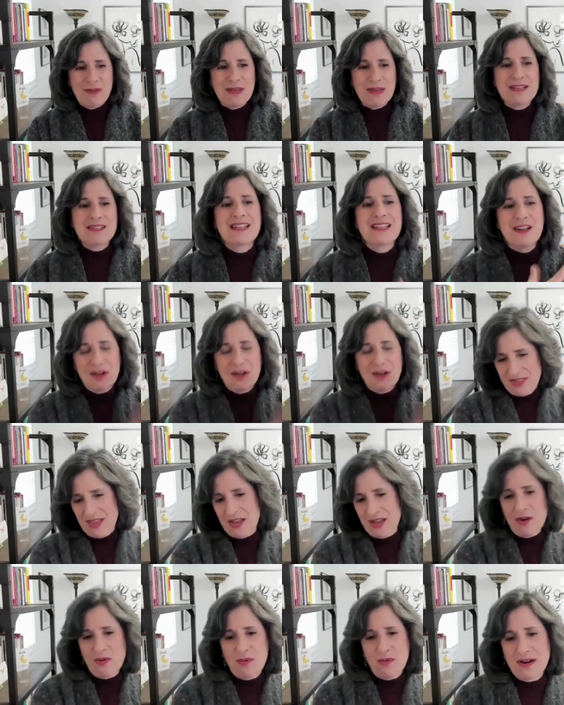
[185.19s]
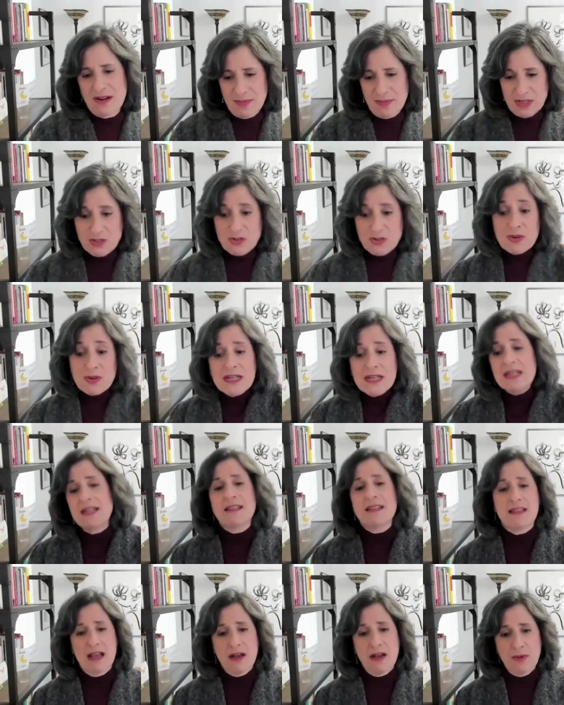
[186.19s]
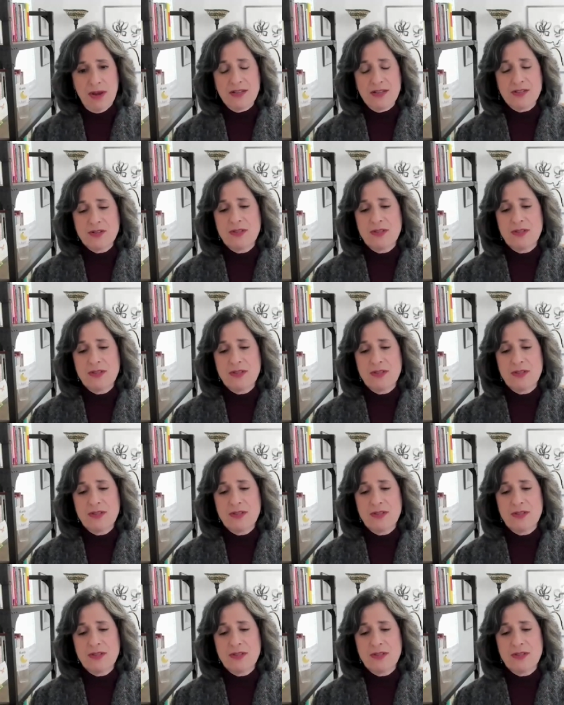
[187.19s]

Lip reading: because they don't want to be treated in that way.